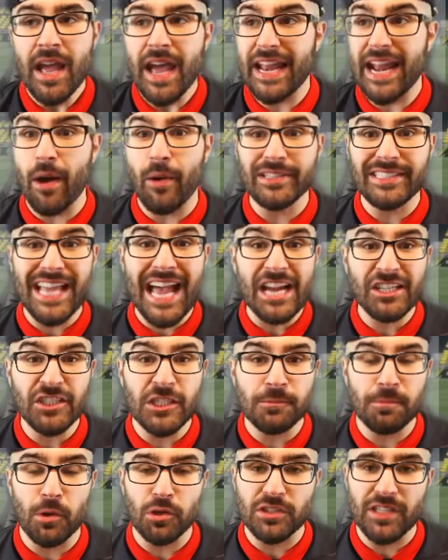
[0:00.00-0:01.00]
and I was
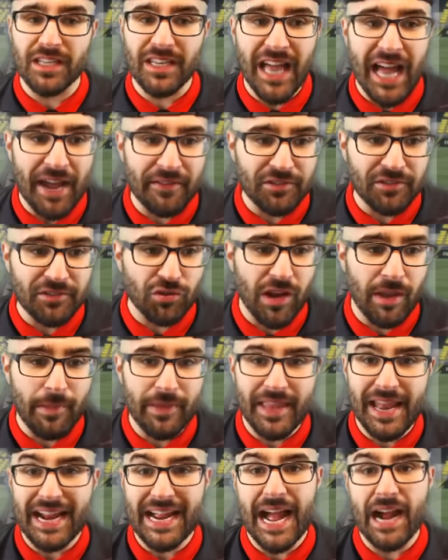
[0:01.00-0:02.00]
actually supposed to live stream,
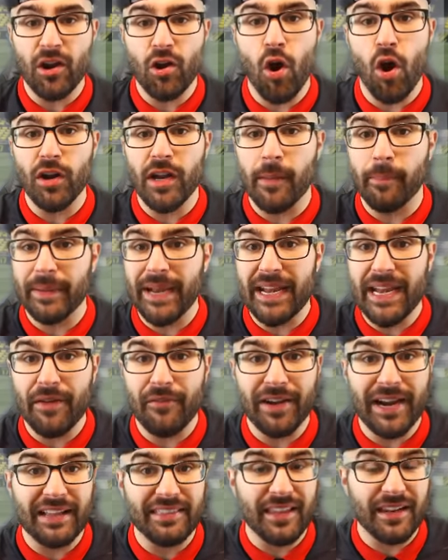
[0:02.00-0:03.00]
and then I got caught up and I
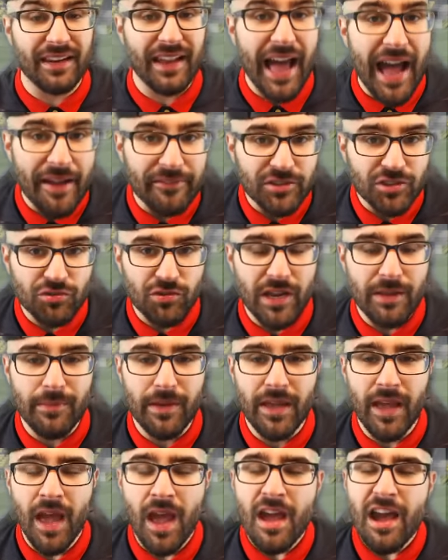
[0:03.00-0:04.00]
never got to live stream
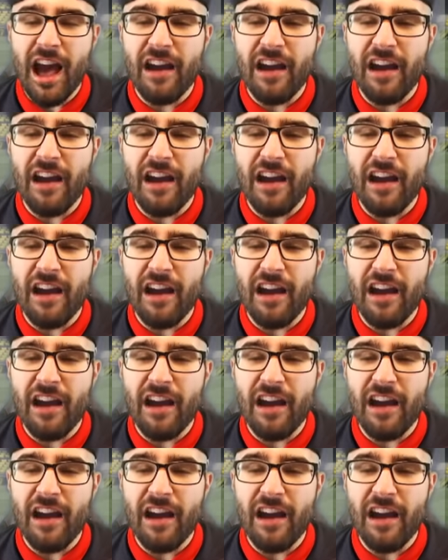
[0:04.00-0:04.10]
it.